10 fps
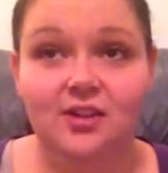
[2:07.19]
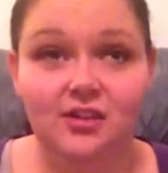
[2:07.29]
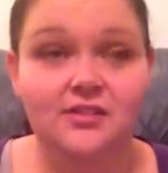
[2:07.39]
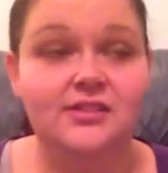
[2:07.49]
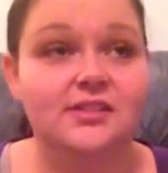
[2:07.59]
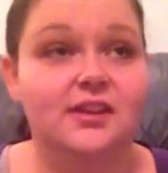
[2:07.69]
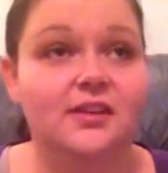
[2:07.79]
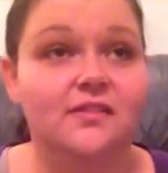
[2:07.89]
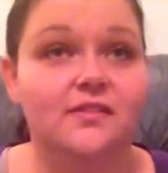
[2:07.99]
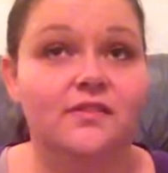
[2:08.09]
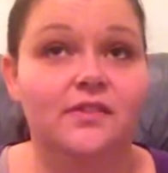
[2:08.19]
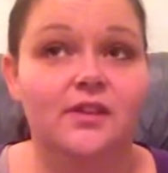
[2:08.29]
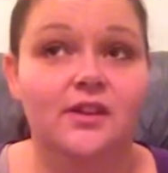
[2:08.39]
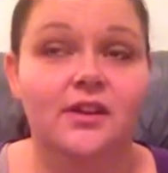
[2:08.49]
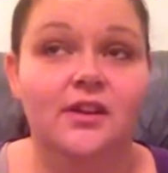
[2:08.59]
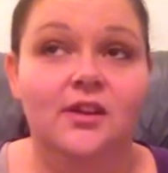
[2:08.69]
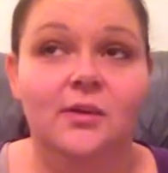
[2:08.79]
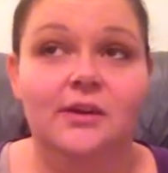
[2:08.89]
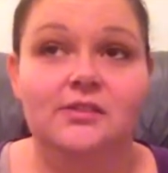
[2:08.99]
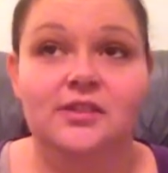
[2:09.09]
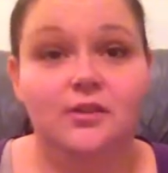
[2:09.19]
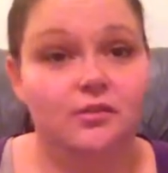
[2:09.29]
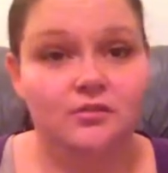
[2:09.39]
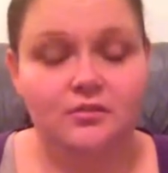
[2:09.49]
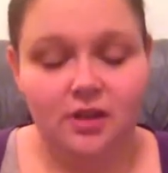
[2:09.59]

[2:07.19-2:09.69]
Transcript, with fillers: garden stuff, what else to do?